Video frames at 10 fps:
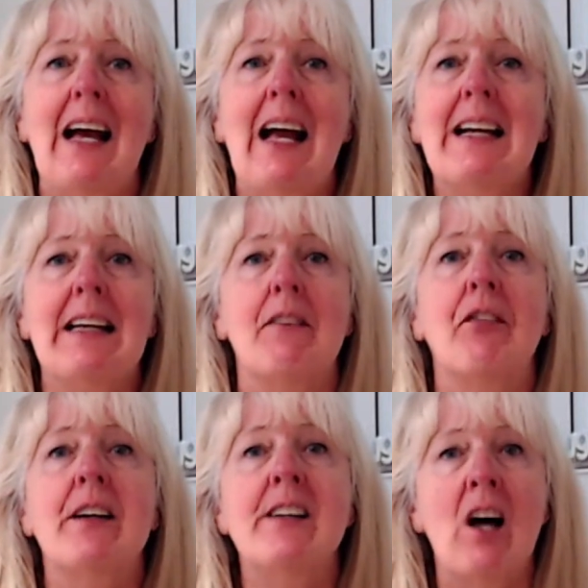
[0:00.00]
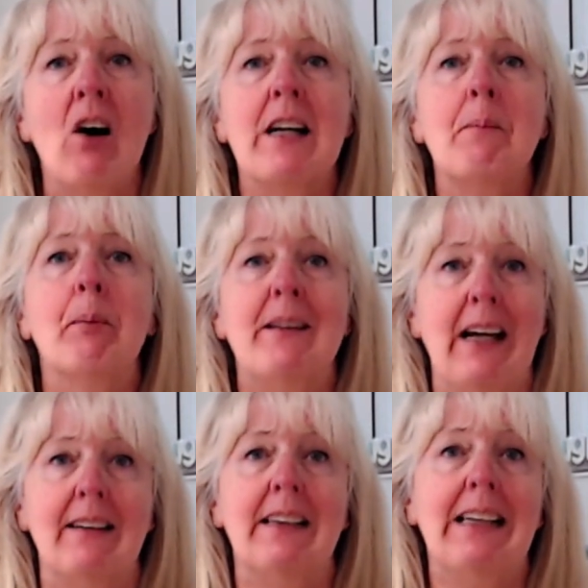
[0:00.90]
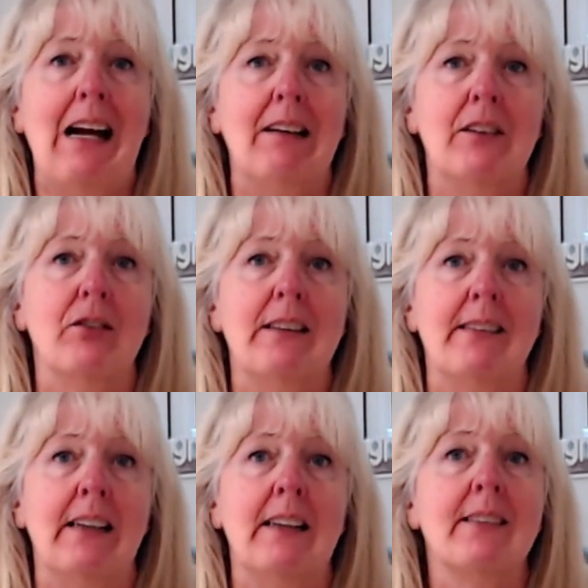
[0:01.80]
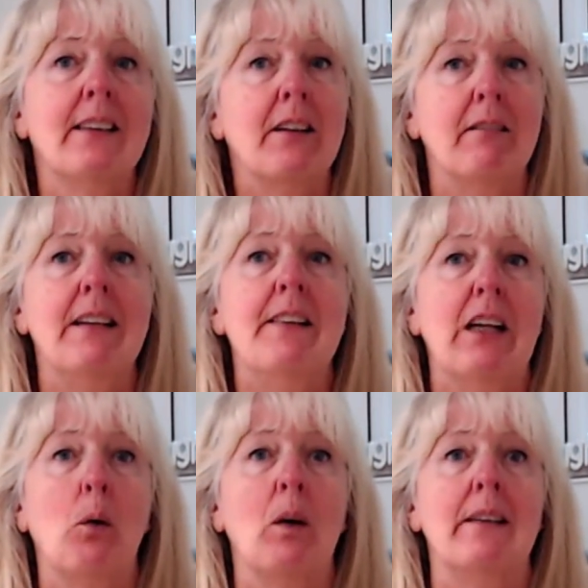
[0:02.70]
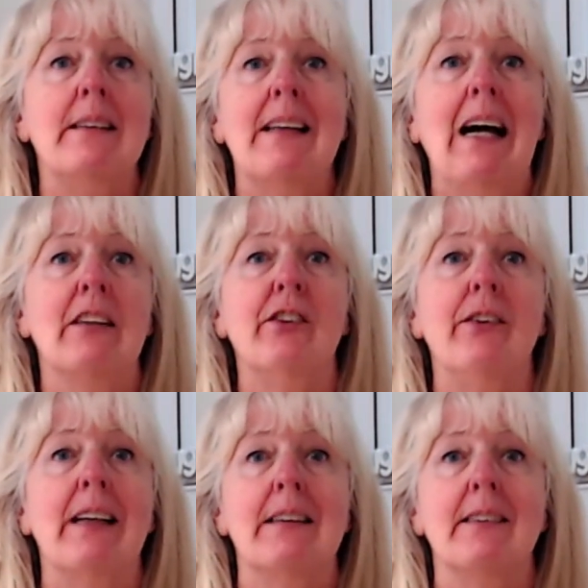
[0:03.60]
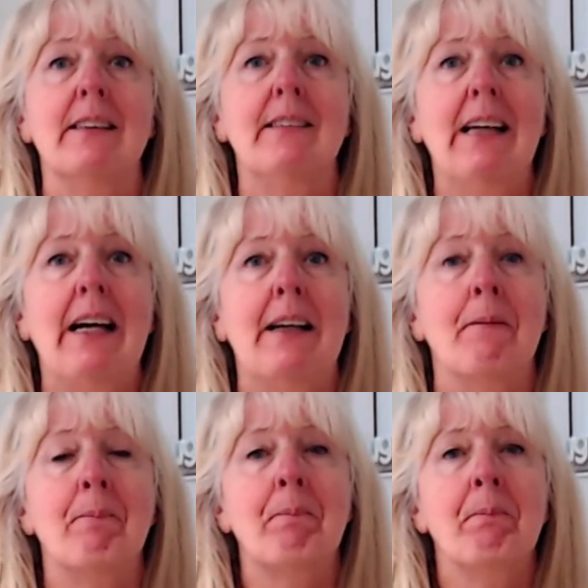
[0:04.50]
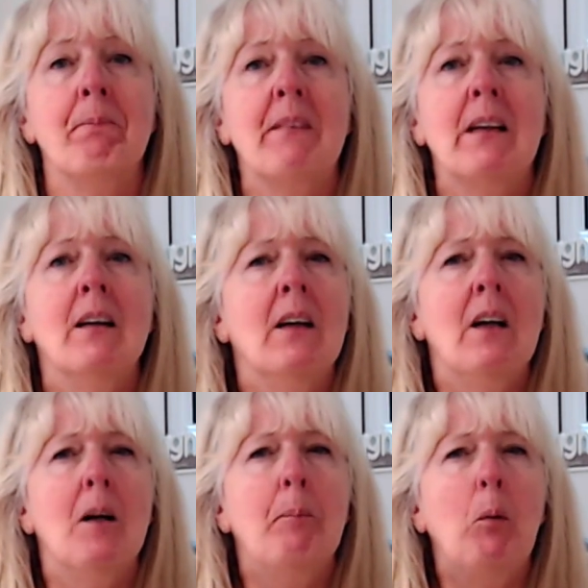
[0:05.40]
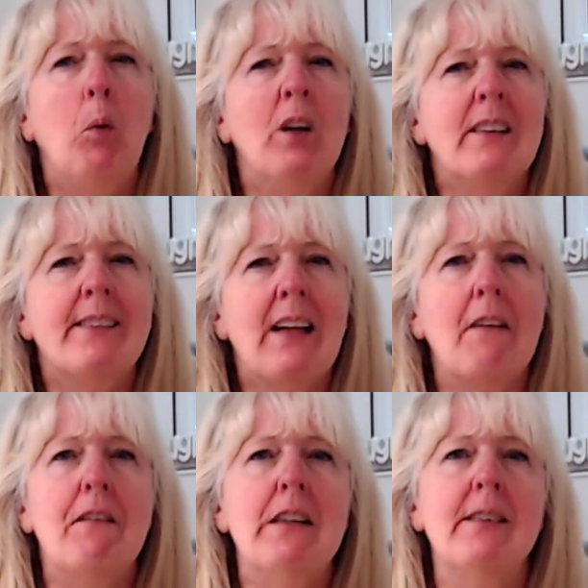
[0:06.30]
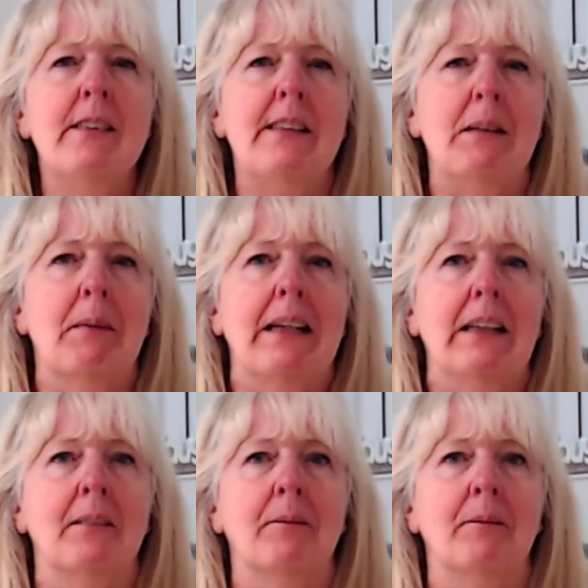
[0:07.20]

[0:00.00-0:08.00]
any of the 9 protected characteristics that are in the Equalities Act 2010. But what does diversity mean?